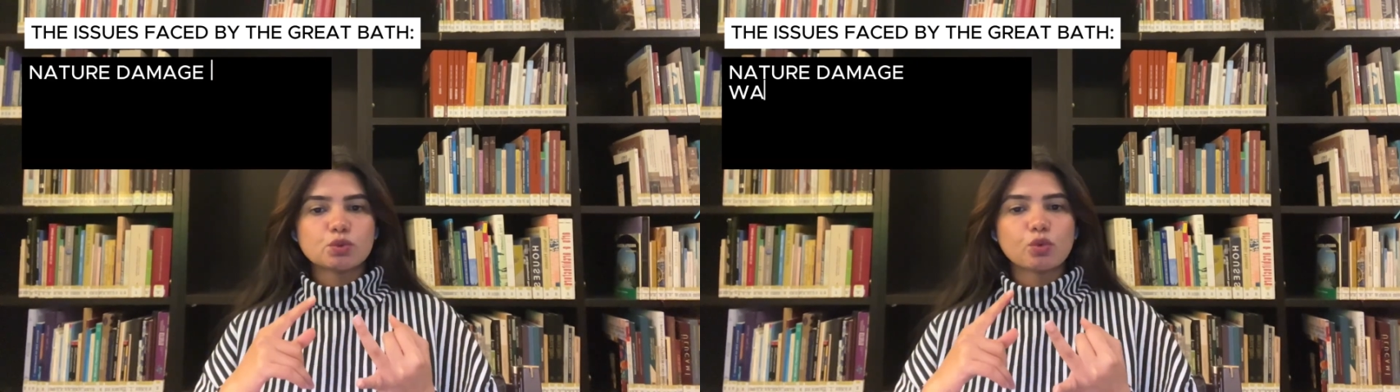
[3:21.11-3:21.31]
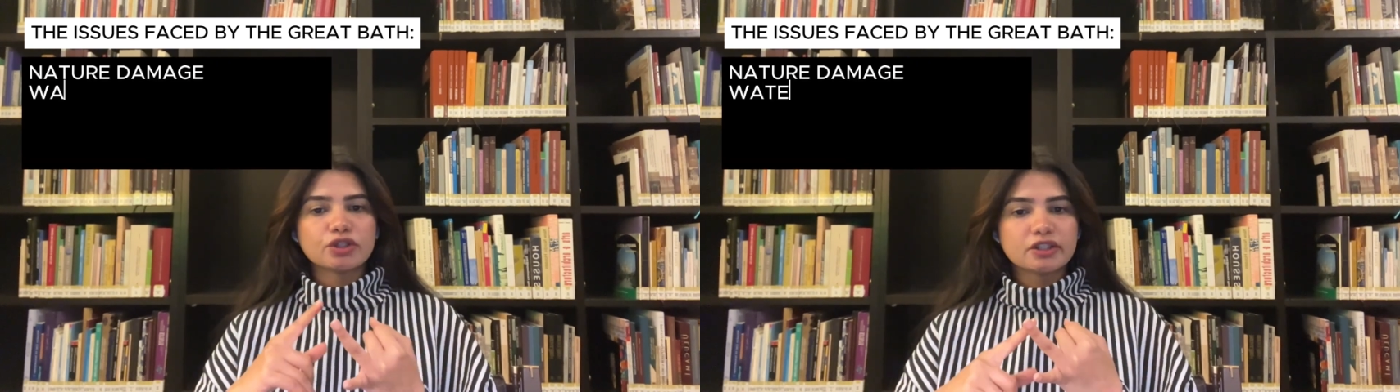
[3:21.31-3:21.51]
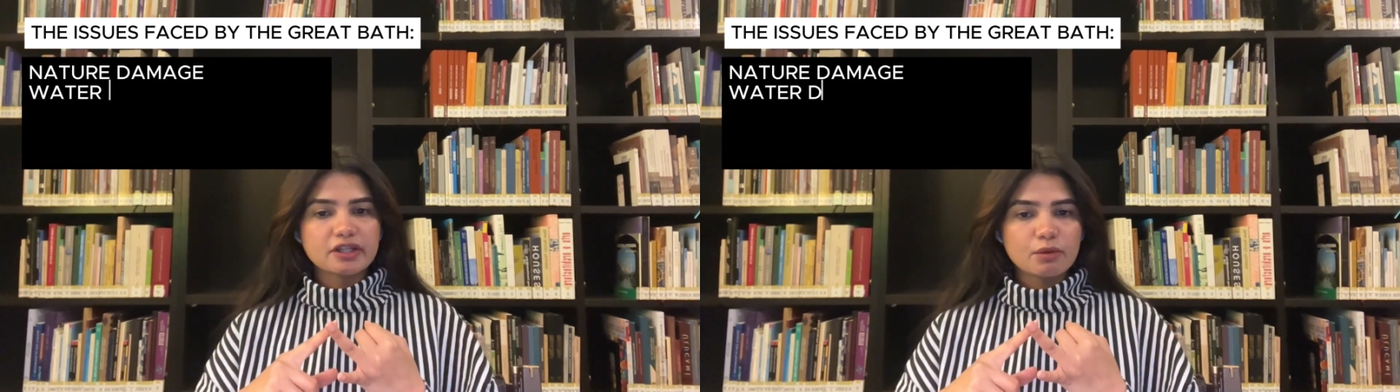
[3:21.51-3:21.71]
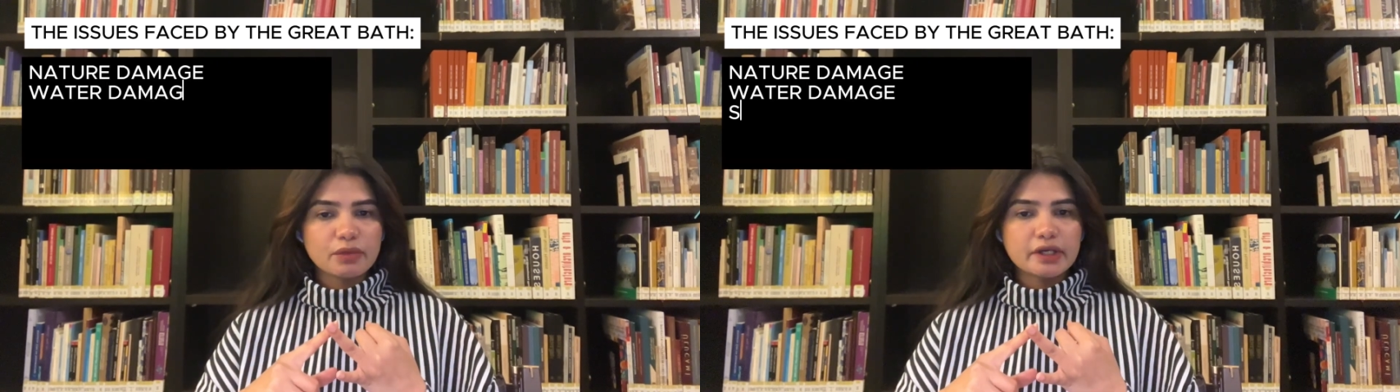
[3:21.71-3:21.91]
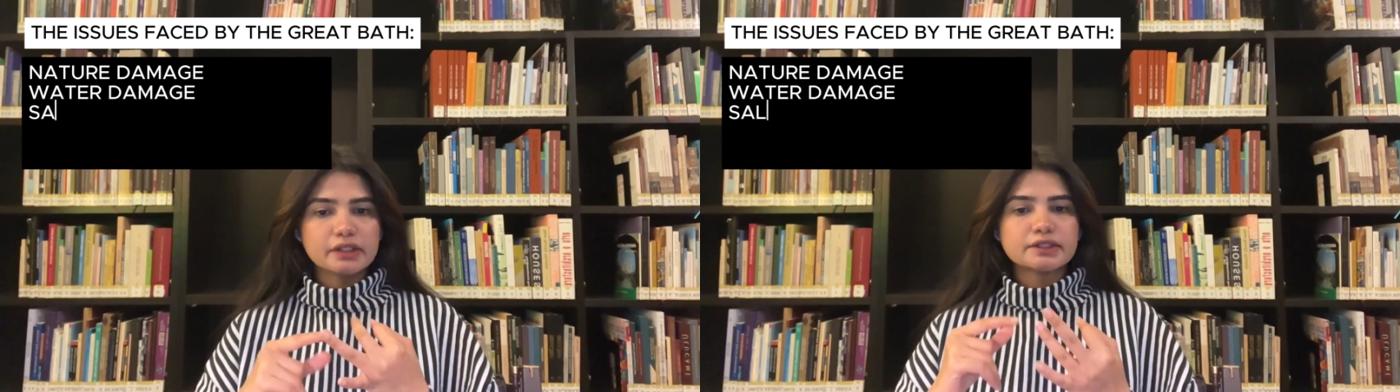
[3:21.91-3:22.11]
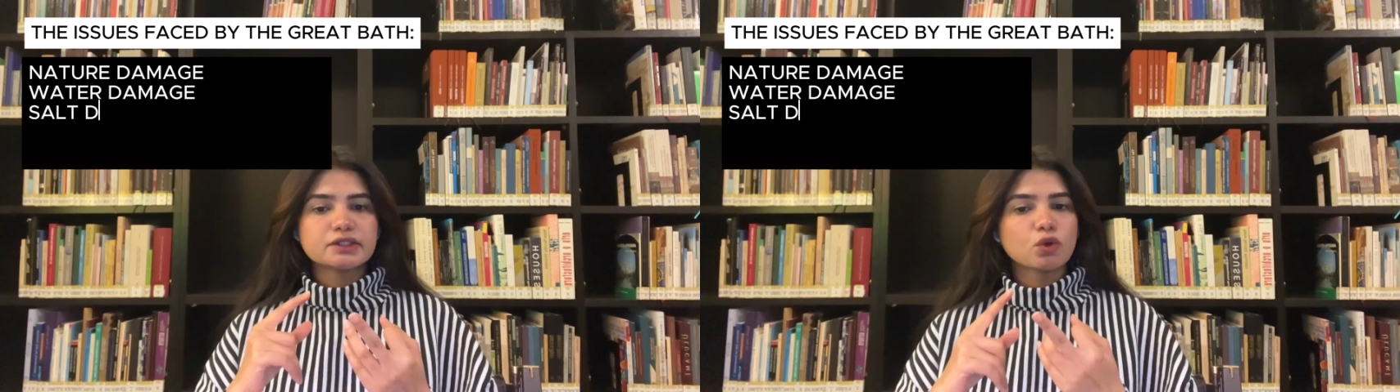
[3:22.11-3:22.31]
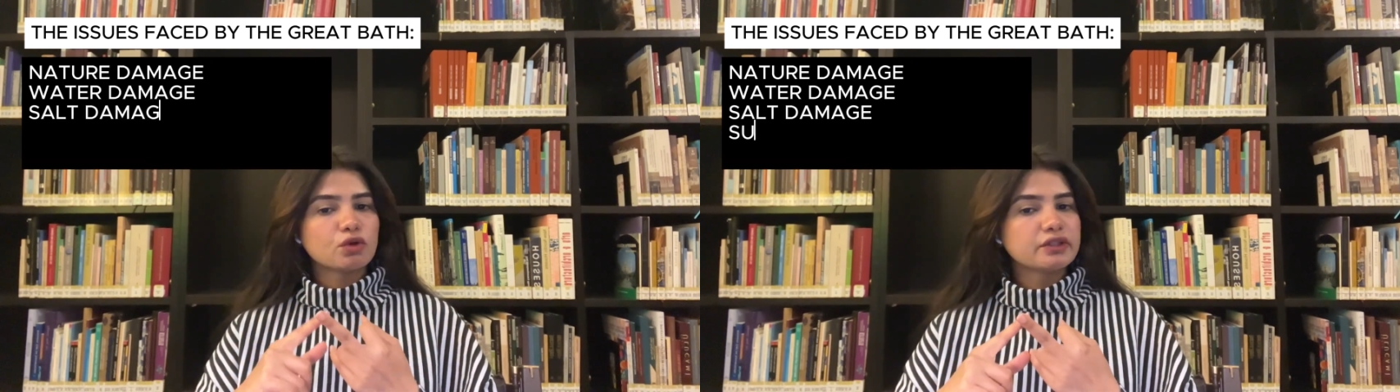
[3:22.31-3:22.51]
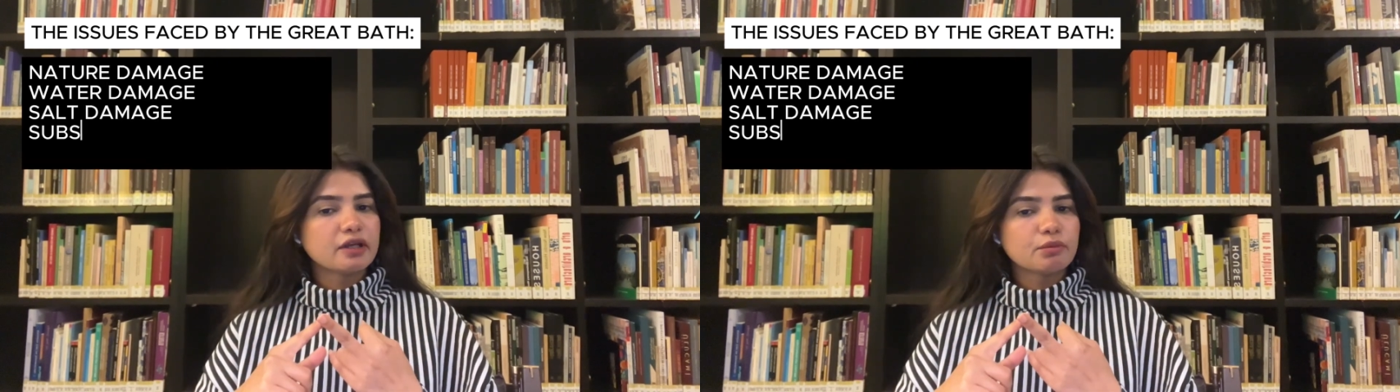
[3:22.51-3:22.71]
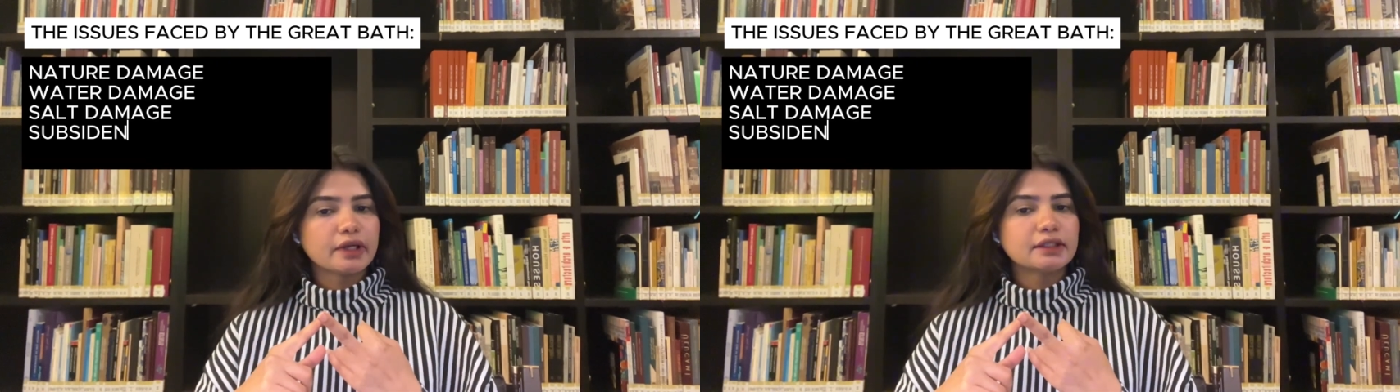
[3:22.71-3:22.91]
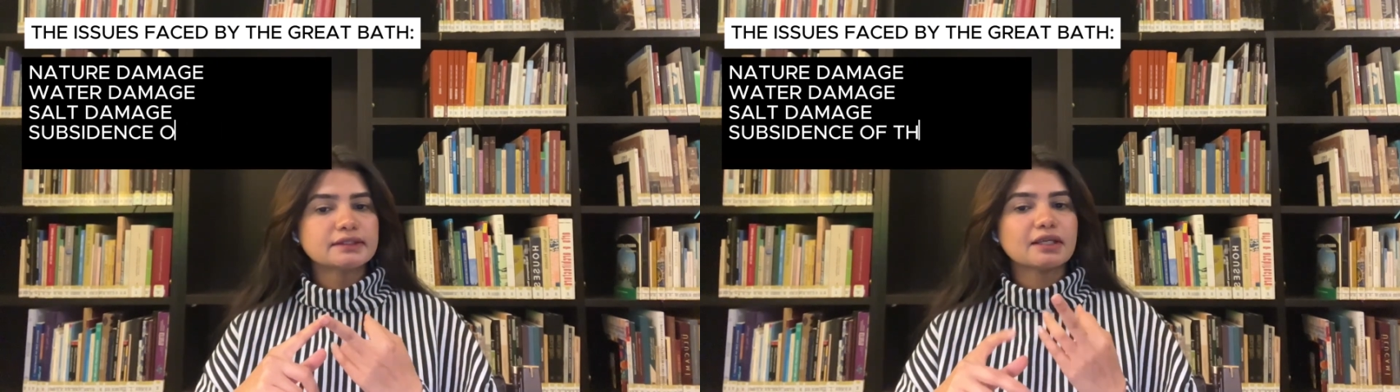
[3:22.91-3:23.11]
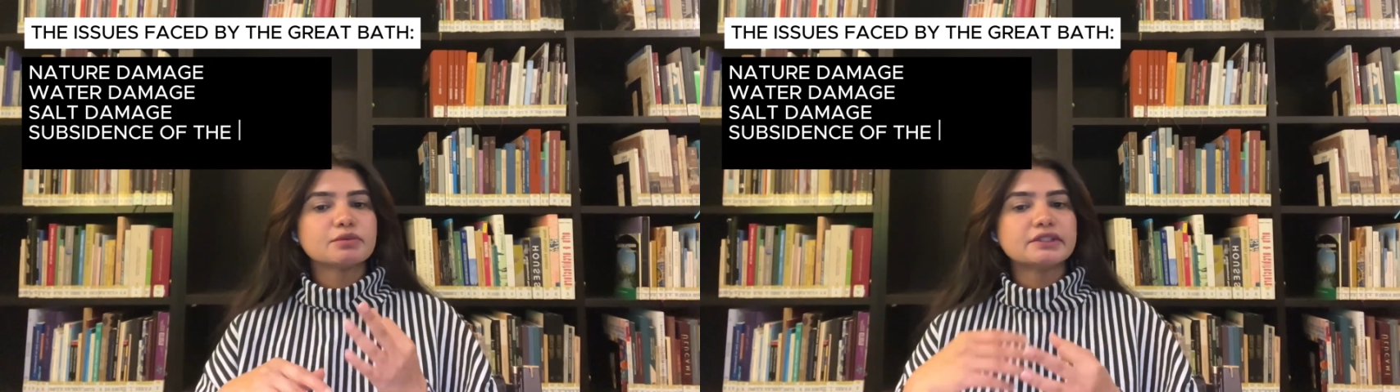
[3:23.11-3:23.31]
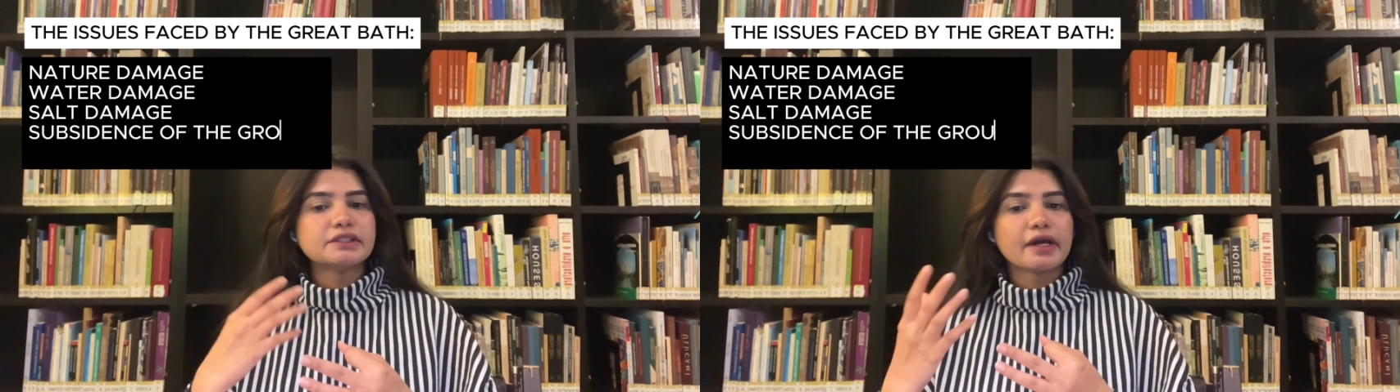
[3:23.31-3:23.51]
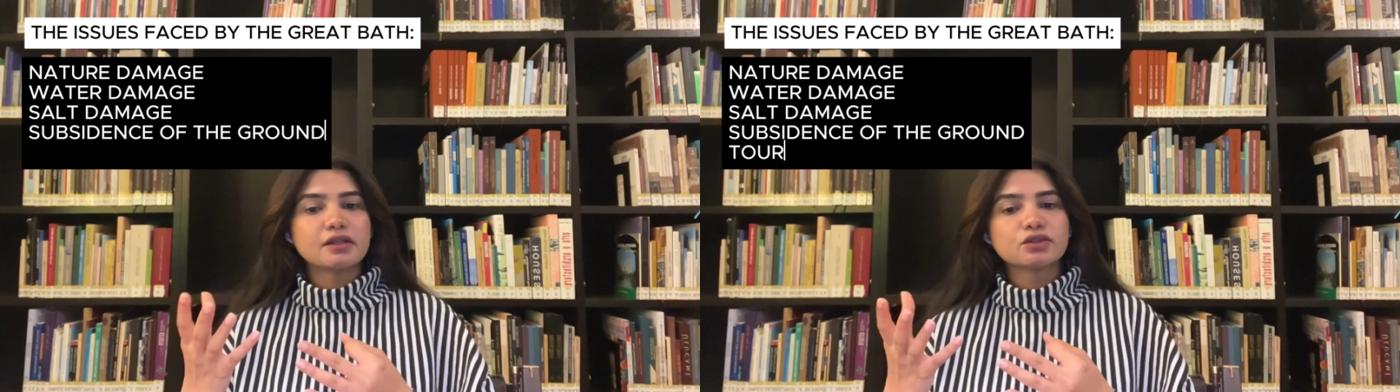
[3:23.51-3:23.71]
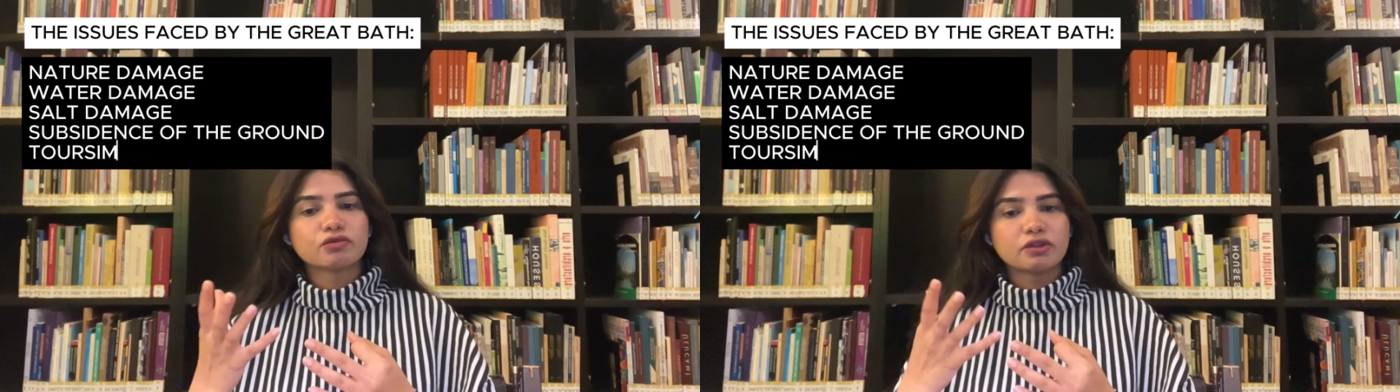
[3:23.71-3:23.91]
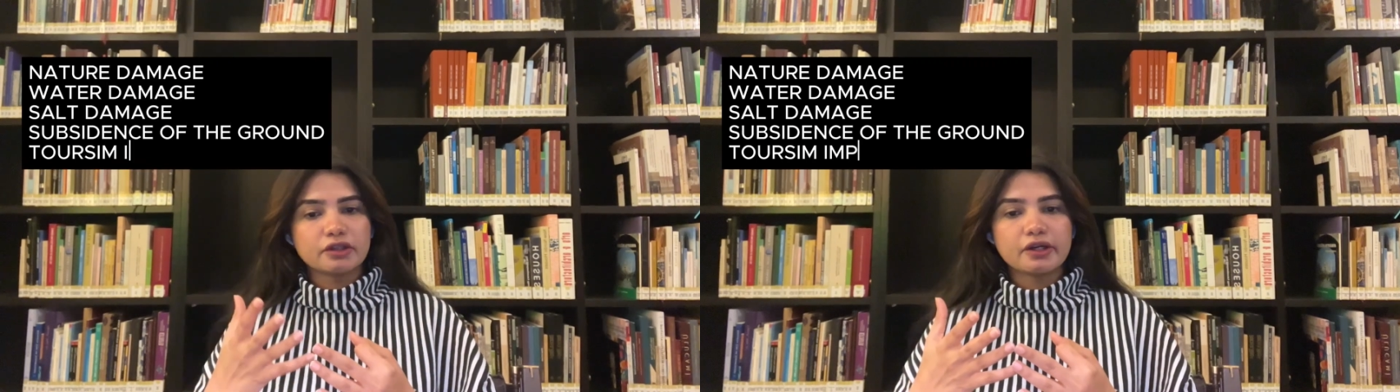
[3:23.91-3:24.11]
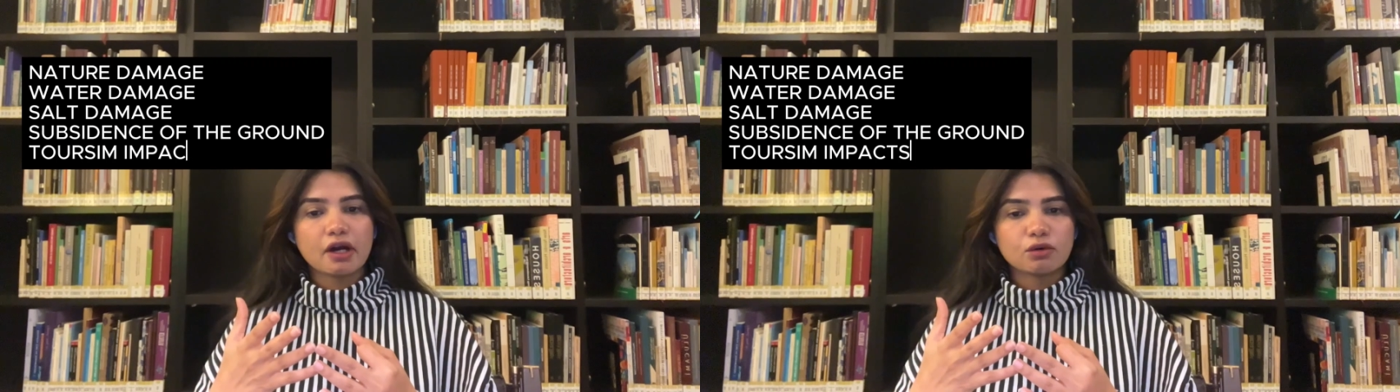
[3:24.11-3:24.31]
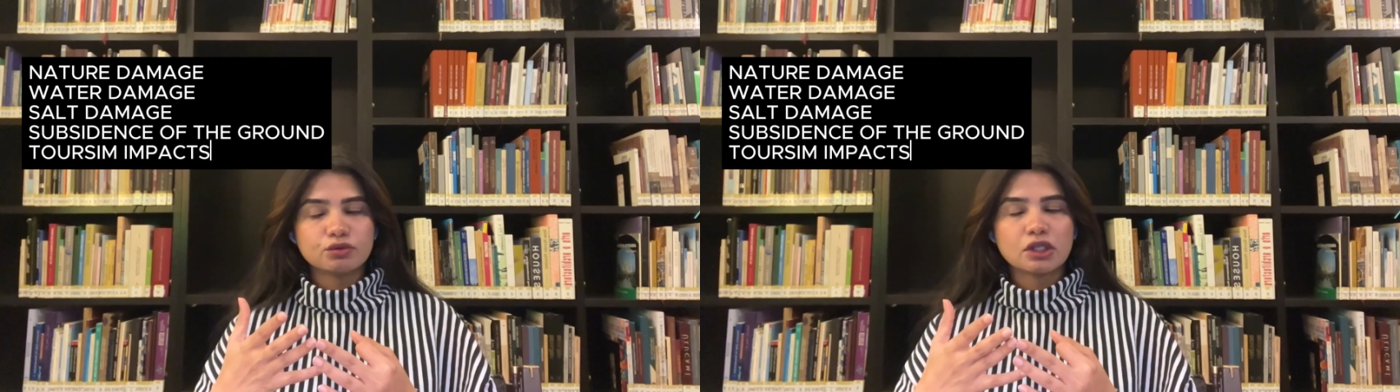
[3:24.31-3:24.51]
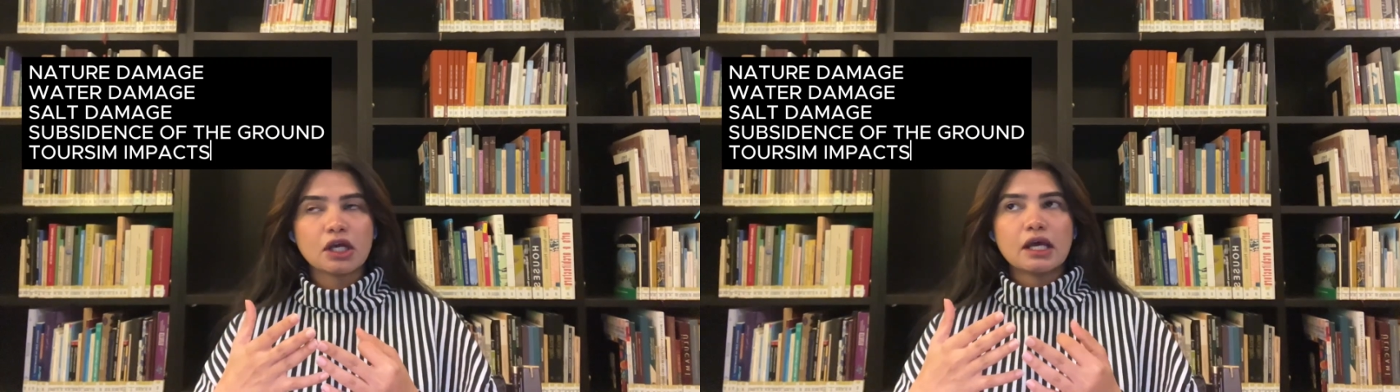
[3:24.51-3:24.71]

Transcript: water damage, soil damage, subsidence of the ground,